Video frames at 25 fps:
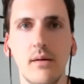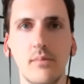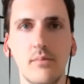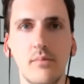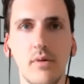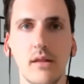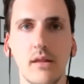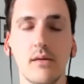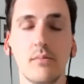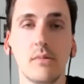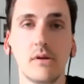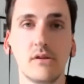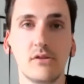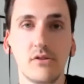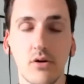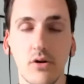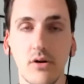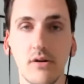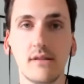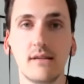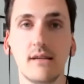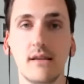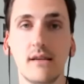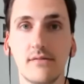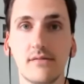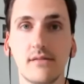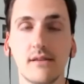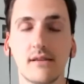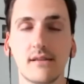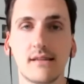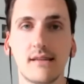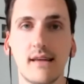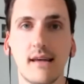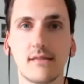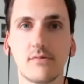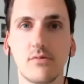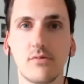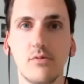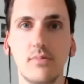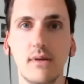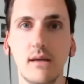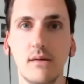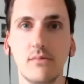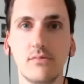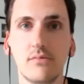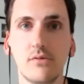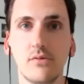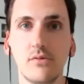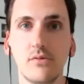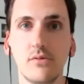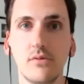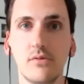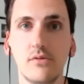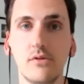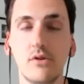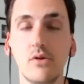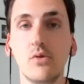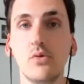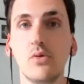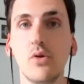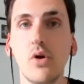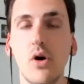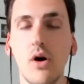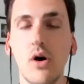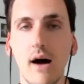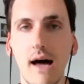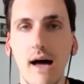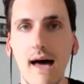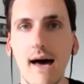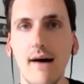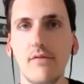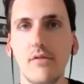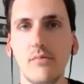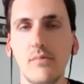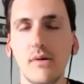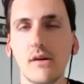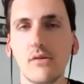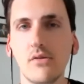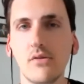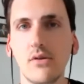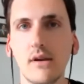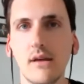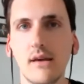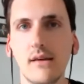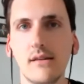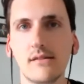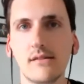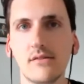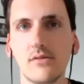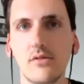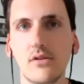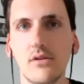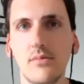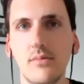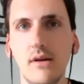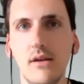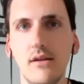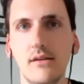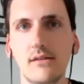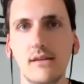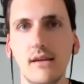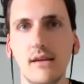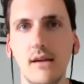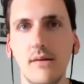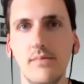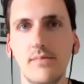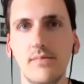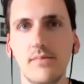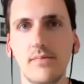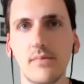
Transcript: But the majority of successful people do not have a big audience or community.